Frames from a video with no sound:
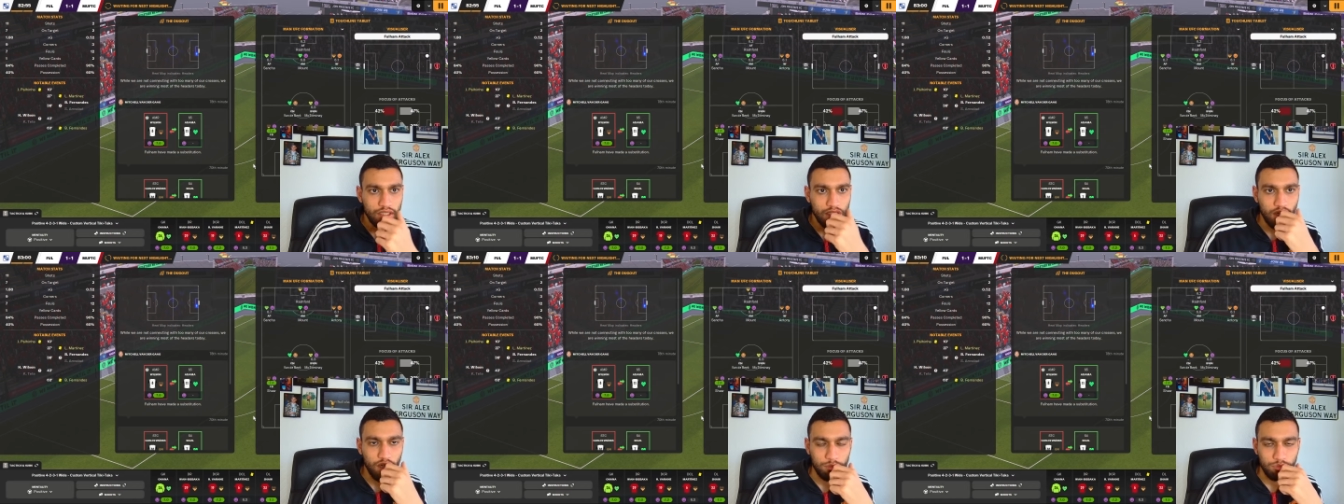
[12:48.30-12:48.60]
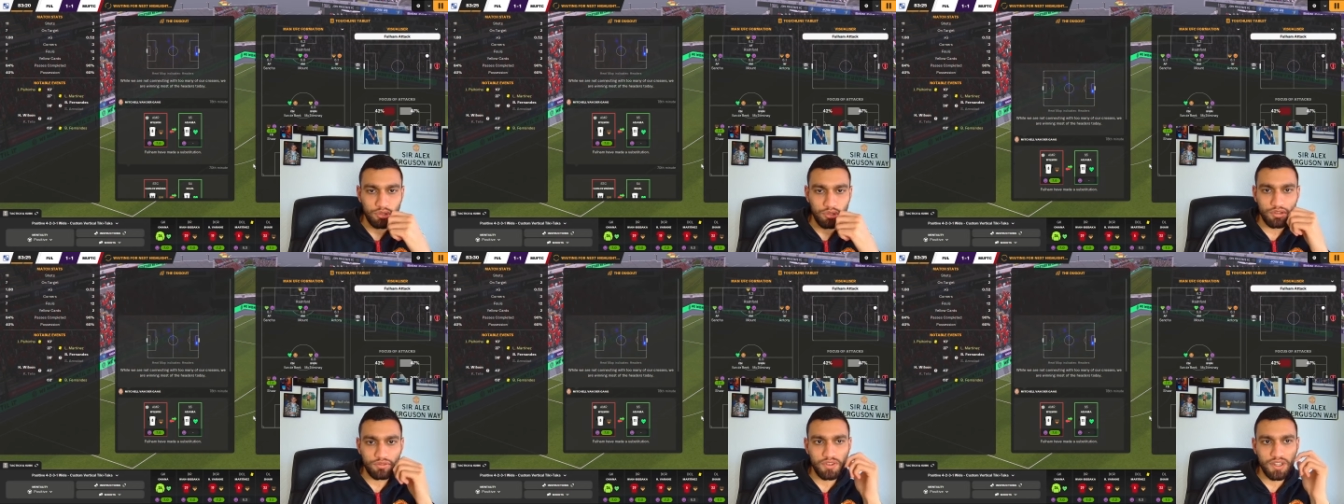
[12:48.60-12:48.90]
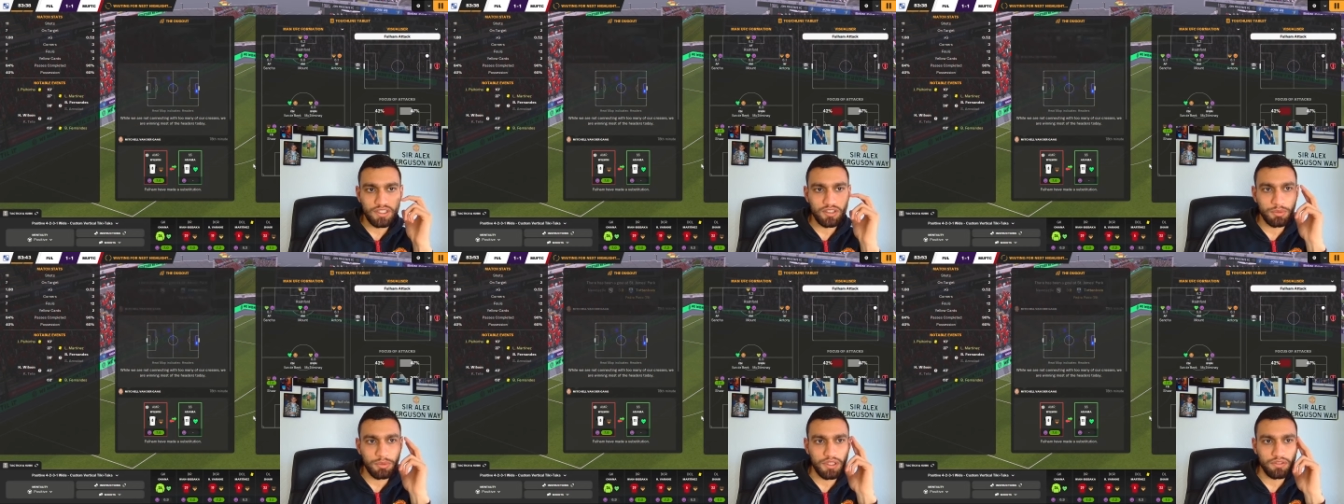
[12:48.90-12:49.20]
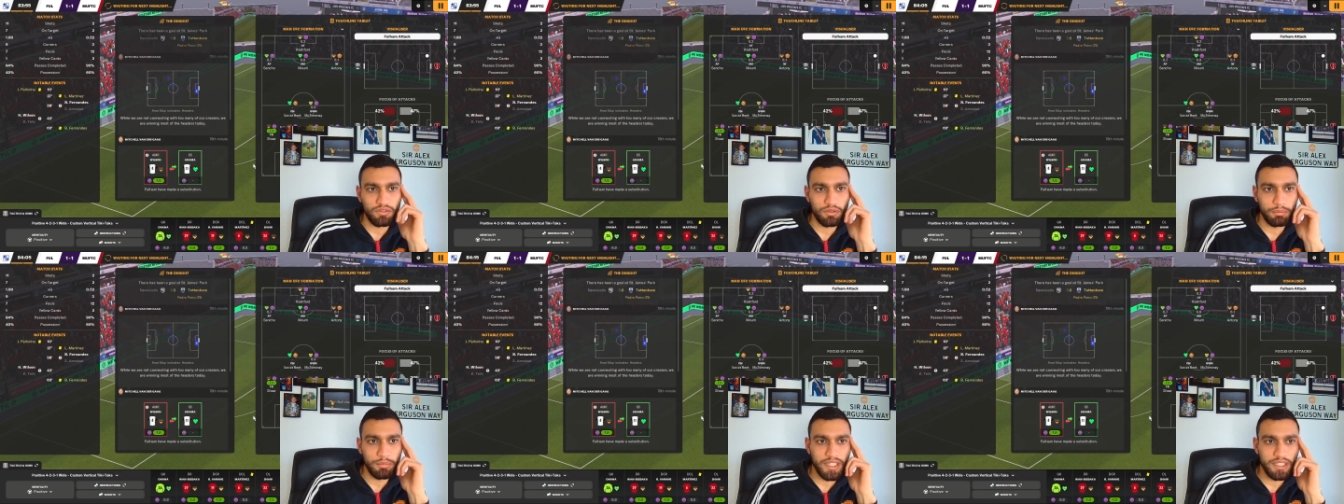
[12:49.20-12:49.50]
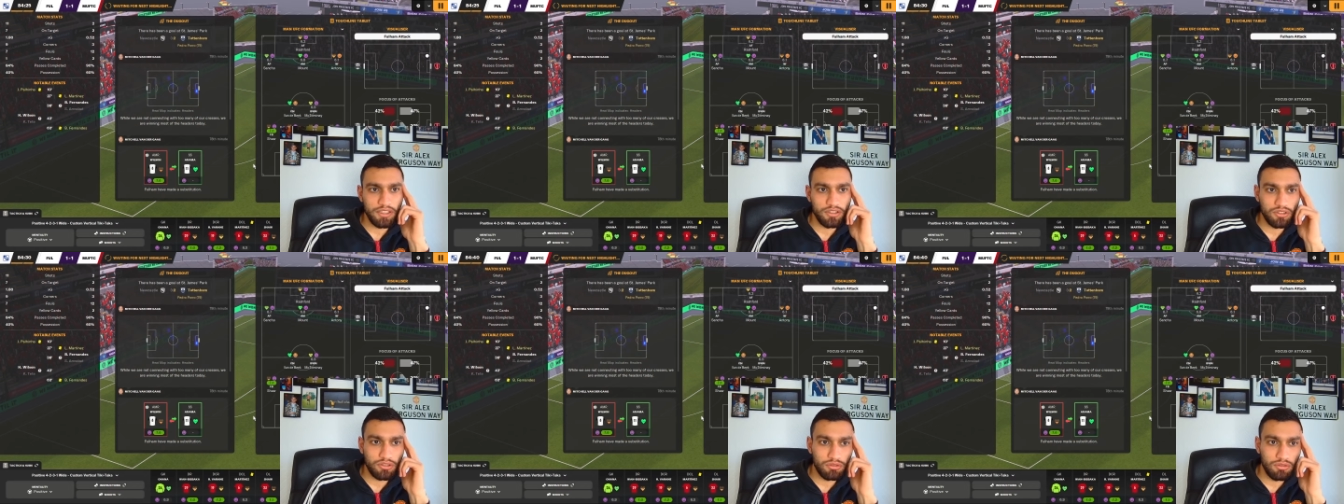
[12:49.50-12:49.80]
I brought on Van der Beek for
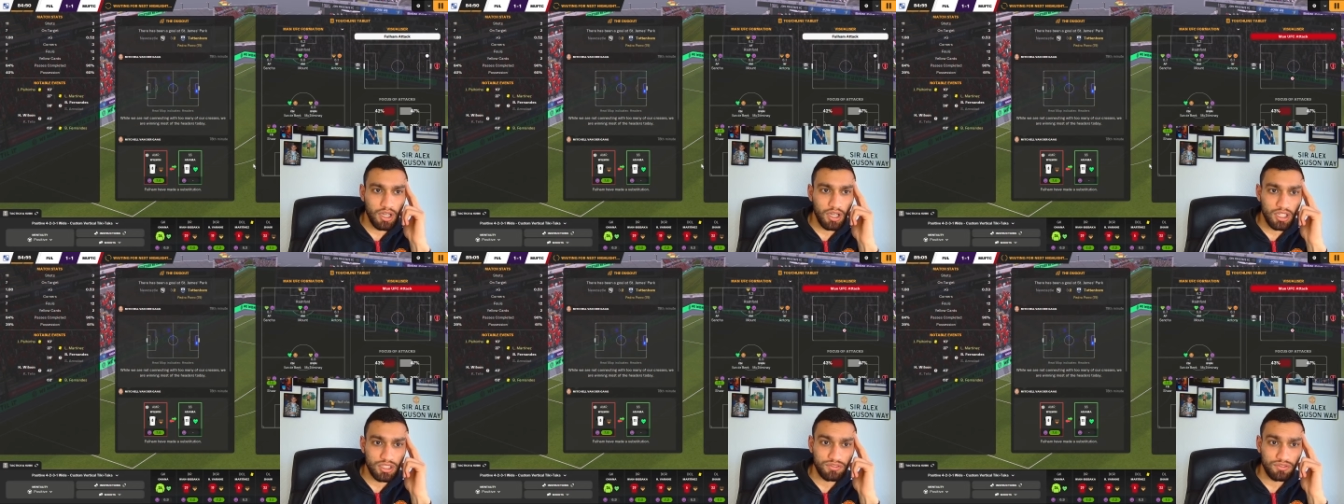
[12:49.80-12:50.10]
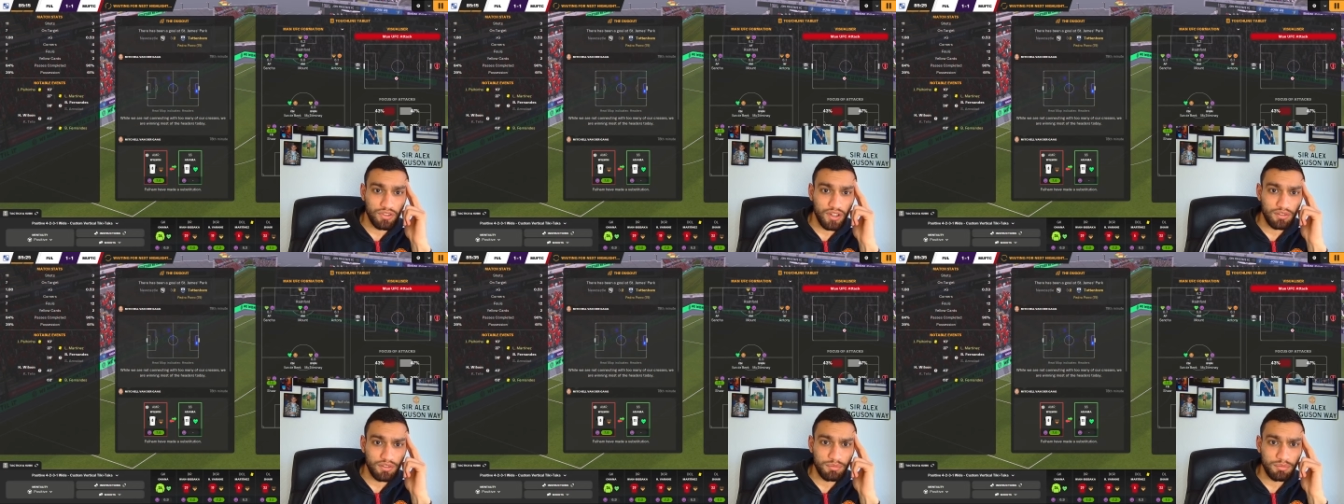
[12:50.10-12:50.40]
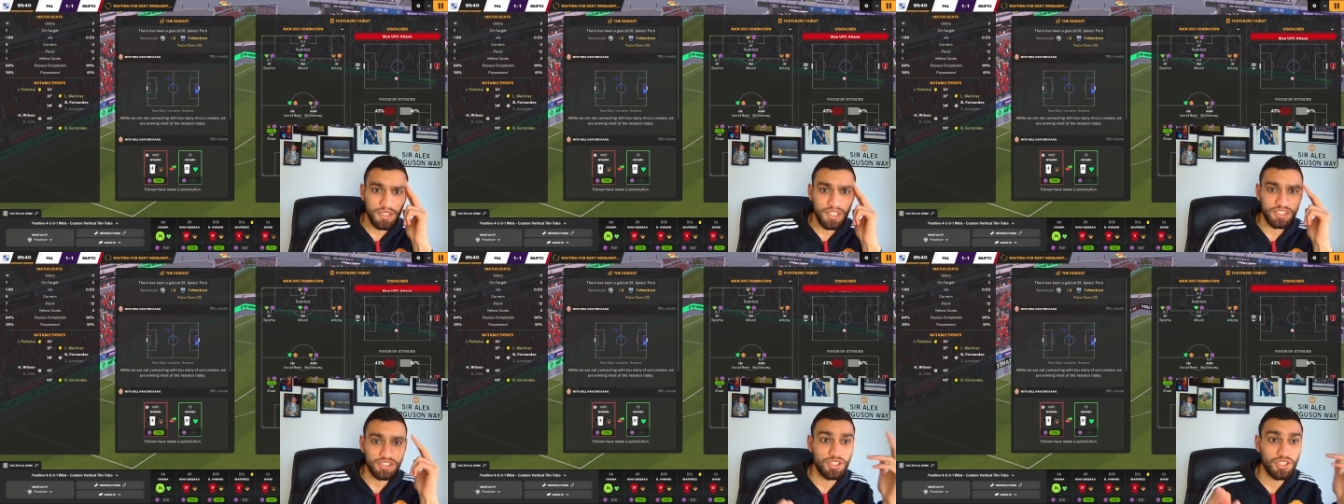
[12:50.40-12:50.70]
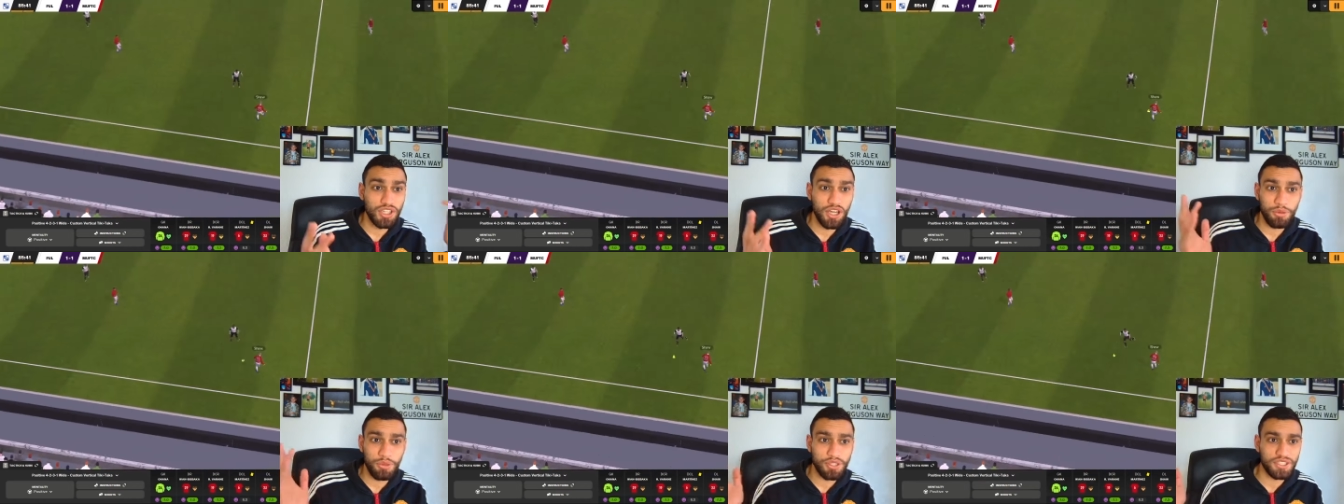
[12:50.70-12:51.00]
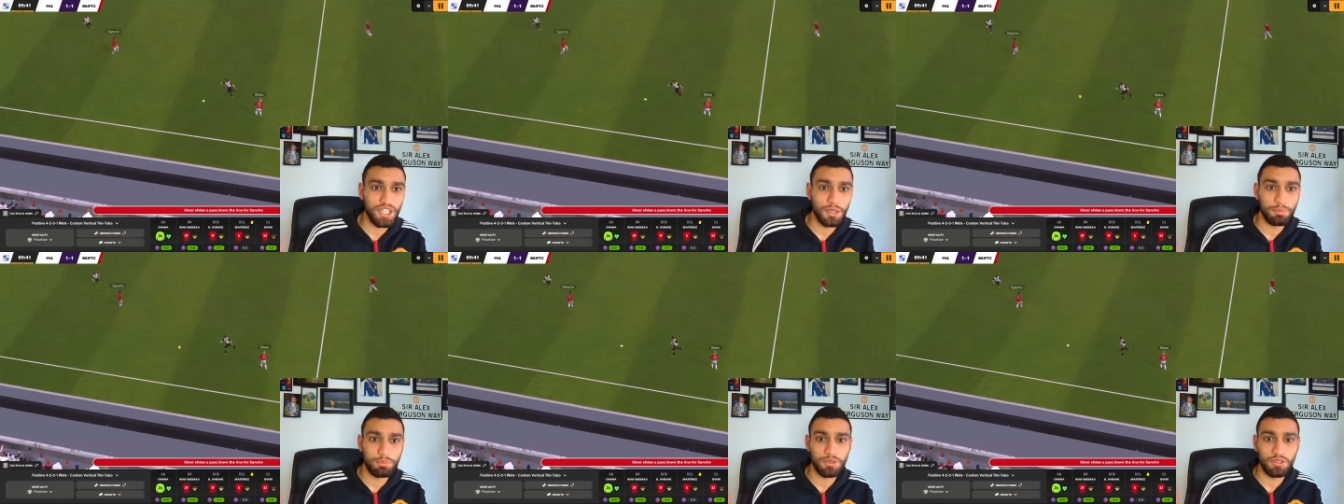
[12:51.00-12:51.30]
Mainoo. Last five minutes. Nothing's
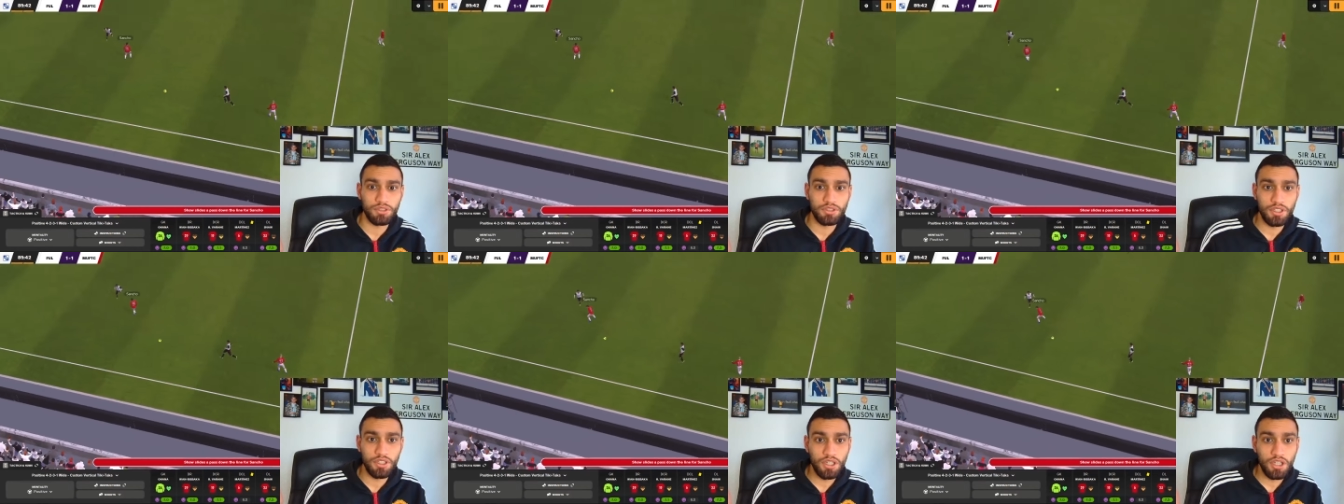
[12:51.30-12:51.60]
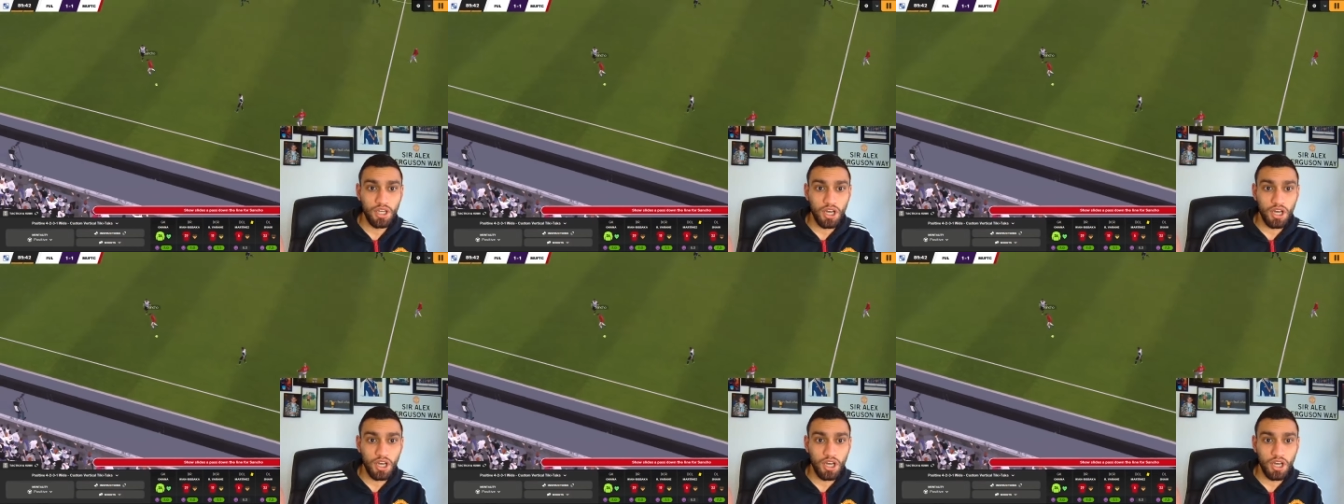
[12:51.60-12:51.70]
happened.